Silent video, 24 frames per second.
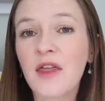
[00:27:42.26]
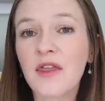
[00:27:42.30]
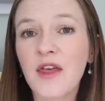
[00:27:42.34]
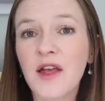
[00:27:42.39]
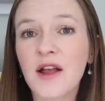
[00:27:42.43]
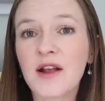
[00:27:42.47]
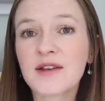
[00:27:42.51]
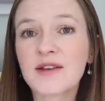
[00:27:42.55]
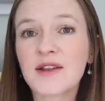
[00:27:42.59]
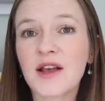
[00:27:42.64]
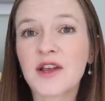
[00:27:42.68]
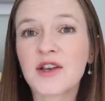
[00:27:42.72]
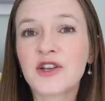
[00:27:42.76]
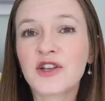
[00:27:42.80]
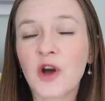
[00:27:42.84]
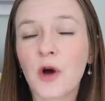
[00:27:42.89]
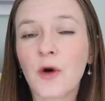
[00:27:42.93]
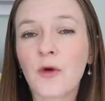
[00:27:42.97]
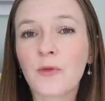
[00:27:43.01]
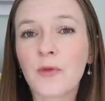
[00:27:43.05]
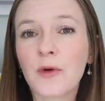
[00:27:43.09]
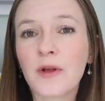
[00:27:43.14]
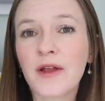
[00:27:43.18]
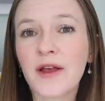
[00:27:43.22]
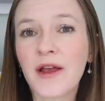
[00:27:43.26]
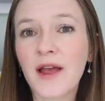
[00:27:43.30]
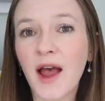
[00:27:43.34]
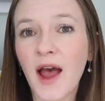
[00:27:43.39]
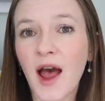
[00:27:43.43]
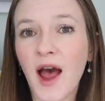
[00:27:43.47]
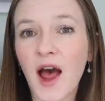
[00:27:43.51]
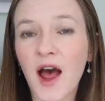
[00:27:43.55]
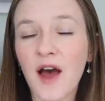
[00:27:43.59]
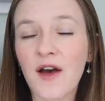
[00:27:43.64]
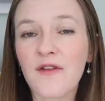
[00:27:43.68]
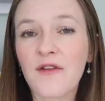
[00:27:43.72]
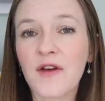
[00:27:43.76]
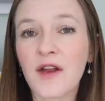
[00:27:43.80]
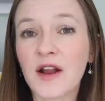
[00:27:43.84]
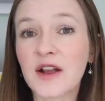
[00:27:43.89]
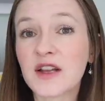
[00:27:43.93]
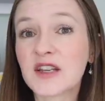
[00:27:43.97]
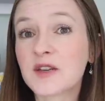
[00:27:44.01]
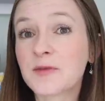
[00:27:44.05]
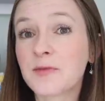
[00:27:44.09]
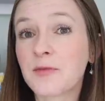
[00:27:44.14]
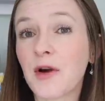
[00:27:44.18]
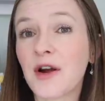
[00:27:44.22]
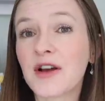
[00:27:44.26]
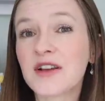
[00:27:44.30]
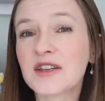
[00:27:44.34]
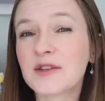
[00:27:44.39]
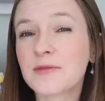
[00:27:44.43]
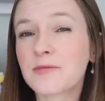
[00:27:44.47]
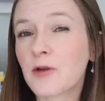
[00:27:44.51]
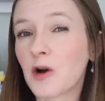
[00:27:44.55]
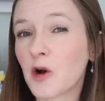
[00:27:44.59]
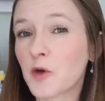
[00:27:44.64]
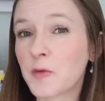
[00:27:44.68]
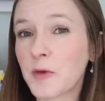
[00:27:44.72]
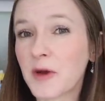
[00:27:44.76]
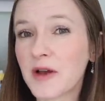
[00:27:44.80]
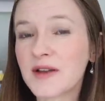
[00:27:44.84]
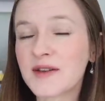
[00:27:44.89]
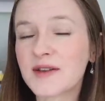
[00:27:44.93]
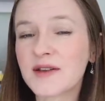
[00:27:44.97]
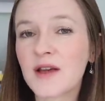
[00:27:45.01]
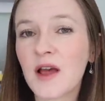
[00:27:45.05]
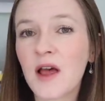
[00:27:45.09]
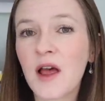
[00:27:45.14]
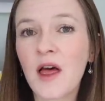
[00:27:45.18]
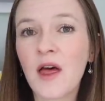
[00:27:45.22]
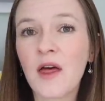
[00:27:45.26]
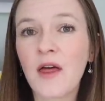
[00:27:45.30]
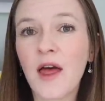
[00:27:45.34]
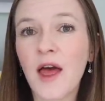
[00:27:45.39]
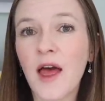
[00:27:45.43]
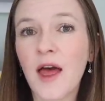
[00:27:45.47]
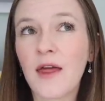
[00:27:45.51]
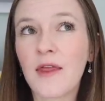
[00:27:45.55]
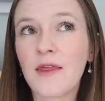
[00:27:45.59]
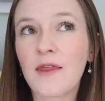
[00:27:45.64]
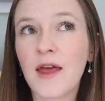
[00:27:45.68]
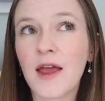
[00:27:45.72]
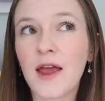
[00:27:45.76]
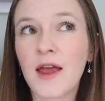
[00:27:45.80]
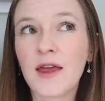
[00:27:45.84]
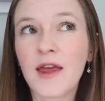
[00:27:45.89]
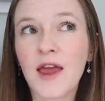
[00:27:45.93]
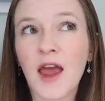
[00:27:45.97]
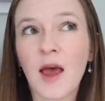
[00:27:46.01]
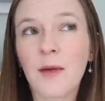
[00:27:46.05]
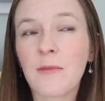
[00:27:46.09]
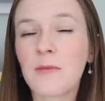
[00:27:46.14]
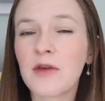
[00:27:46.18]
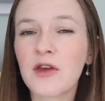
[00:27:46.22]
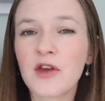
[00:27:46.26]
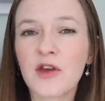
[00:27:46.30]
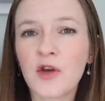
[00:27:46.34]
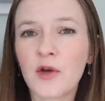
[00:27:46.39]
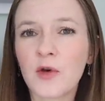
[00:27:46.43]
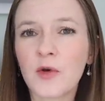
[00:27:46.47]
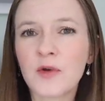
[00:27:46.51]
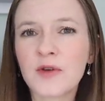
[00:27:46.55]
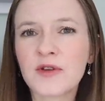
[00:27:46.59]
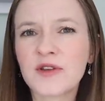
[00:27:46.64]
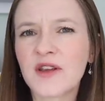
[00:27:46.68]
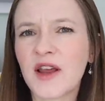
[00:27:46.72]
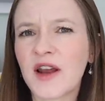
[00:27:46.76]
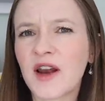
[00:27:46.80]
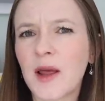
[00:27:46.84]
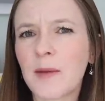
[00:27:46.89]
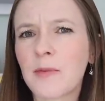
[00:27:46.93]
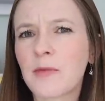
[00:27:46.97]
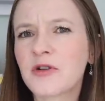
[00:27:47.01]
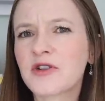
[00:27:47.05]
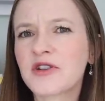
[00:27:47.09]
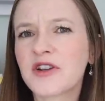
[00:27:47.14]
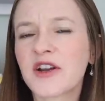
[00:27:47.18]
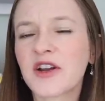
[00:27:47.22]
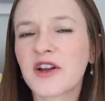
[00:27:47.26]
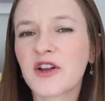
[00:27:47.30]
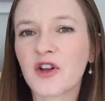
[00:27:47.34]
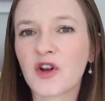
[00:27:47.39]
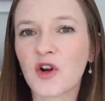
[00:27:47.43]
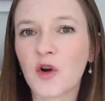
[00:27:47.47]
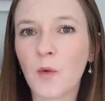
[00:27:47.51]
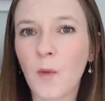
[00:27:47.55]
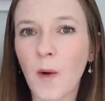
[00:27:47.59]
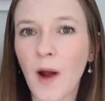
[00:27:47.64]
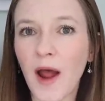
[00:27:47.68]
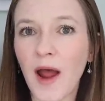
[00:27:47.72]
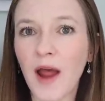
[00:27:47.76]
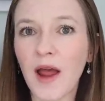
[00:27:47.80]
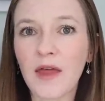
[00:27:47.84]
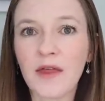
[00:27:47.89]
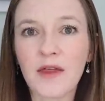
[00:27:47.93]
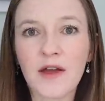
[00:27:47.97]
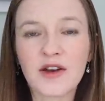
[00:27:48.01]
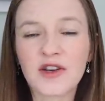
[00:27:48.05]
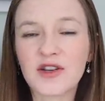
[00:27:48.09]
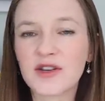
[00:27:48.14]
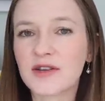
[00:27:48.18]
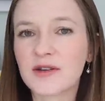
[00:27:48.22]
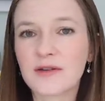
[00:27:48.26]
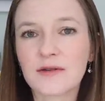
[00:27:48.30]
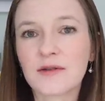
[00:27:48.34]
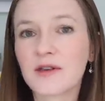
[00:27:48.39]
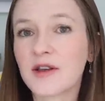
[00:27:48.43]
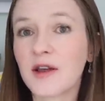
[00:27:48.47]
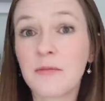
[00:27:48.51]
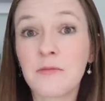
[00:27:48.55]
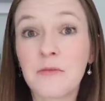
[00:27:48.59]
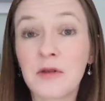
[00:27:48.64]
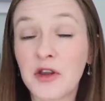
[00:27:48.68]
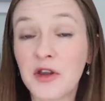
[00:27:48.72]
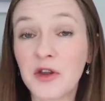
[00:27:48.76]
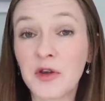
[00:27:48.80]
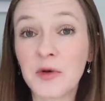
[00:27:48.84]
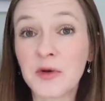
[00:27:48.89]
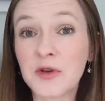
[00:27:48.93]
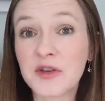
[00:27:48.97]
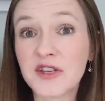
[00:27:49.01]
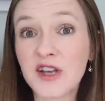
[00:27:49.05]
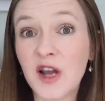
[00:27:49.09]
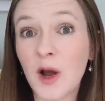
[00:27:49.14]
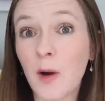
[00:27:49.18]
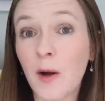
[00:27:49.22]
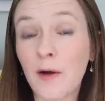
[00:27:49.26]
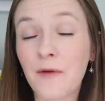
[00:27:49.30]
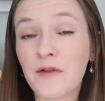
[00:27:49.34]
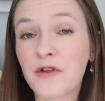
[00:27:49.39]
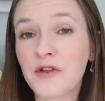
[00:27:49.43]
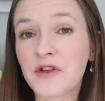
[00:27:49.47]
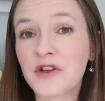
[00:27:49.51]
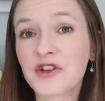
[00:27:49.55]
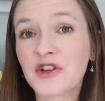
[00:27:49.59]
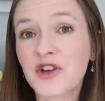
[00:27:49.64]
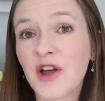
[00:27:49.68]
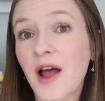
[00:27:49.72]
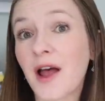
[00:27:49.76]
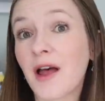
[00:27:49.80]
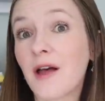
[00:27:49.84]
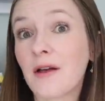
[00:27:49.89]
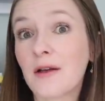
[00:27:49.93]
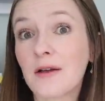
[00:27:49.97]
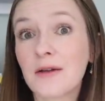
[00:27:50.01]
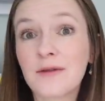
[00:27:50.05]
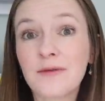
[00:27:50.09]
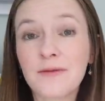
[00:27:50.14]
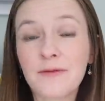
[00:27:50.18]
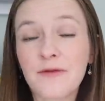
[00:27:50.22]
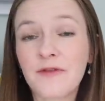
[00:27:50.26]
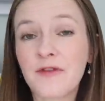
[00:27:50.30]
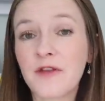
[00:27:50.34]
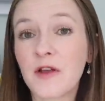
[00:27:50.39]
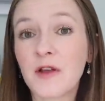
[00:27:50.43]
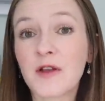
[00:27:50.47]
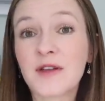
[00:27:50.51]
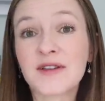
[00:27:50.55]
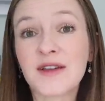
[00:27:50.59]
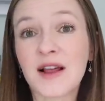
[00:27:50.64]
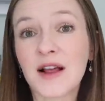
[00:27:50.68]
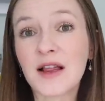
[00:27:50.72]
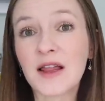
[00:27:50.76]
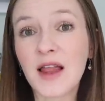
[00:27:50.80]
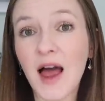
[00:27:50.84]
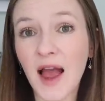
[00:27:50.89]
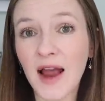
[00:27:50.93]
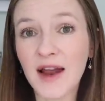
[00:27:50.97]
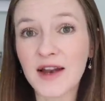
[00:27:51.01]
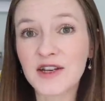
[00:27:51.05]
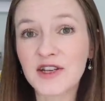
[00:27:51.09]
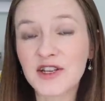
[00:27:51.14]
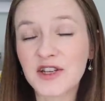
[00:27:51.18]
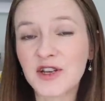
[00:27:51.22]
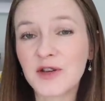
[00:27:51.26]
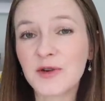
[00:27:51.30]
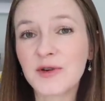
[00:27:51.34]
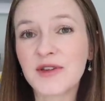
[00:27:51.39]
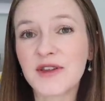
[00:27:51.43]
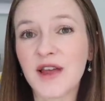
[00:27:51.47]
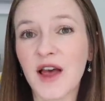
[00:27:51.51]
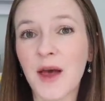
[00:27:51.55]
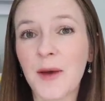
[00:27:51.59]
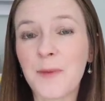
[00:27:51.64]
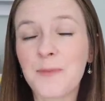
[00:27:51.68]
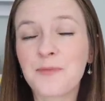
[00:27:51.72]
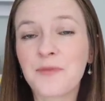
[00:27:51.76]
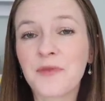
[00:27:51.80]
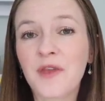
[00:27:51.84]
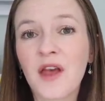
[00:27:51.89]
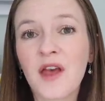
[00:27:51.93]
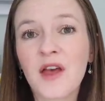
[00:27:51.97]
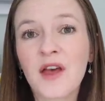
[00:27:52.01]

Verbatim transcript: Things that don't really have an express purpose and they can't be used in a particular way. They just can be used however the child feels inclined to use them.